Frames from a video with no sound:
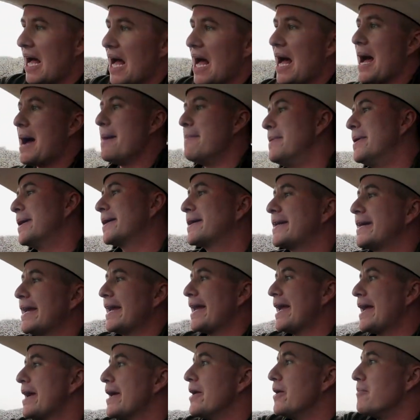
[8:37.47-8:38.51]
I'm a
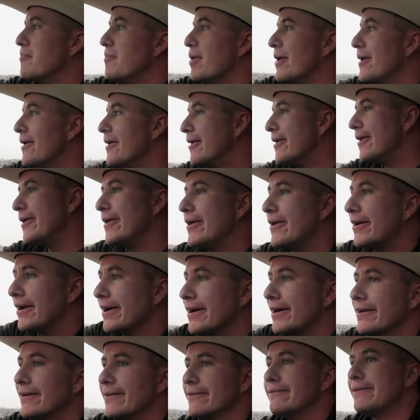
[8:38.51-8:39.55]

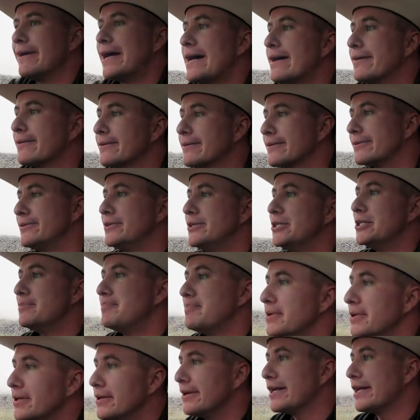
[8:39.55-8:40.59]
cowboy, rocking
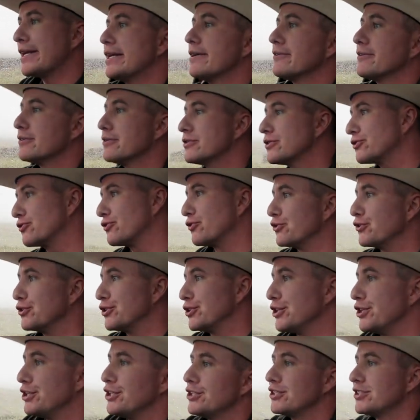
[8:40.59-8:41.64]
up and down the
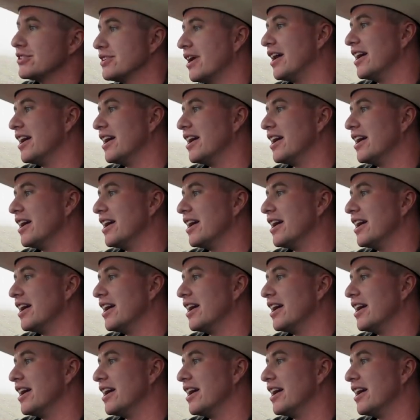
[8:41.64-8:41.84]
streets.